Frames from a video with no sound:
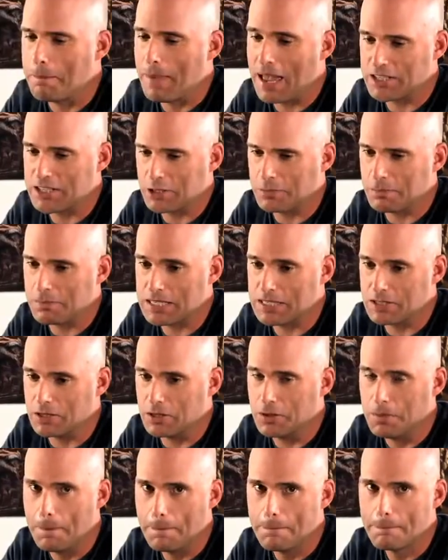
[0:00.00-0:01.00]
Magic
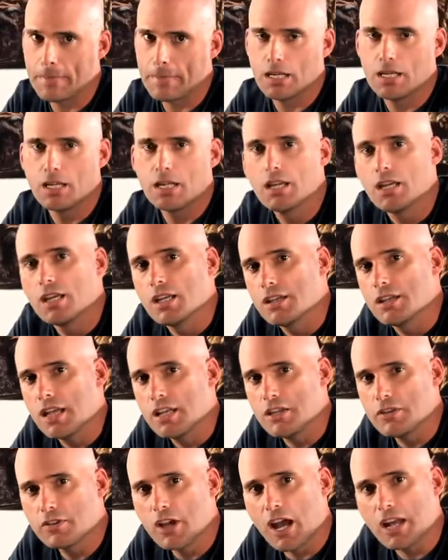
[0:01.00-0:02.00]
Missile.
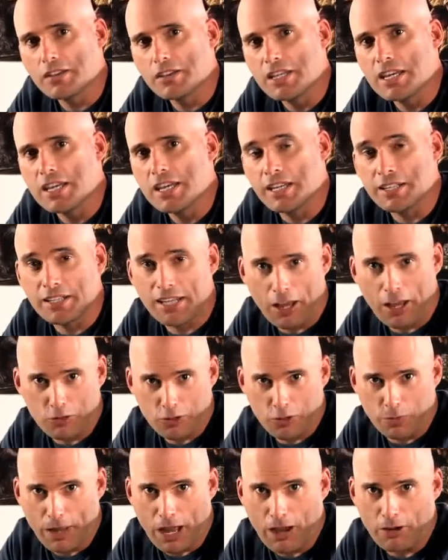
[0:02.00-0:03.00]
Then you've got the
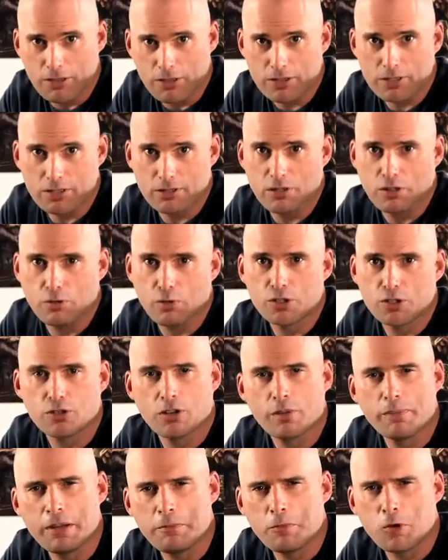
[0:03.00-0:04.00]
encounter powers, which are
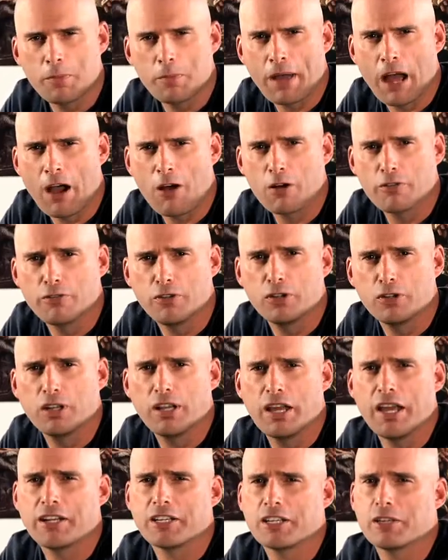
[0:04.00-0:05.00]
a bit more
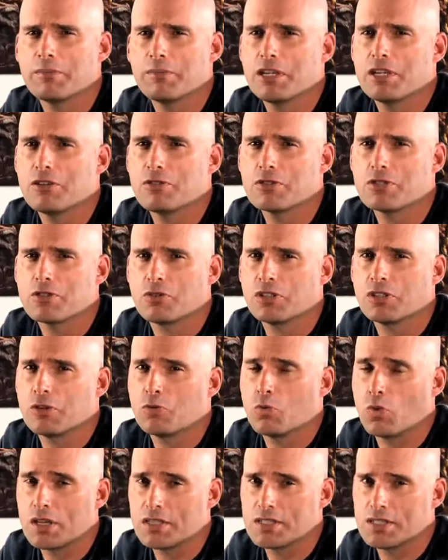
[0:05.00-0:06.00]
powerful and can be used only
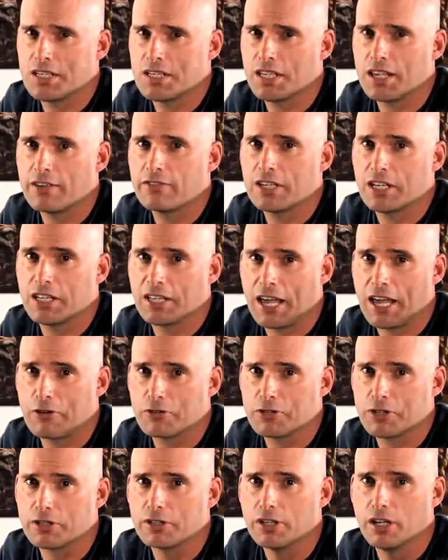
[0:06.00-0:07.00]
once in a given
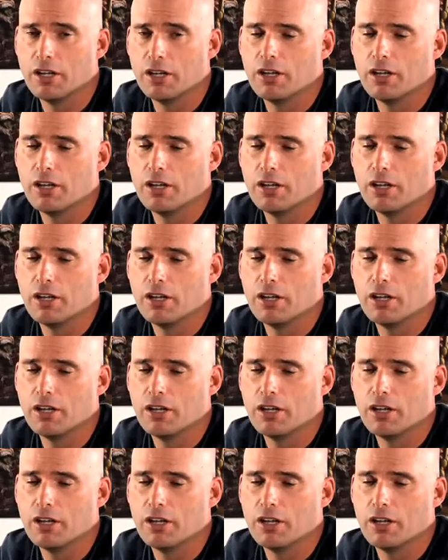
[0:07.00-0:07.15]
encounter.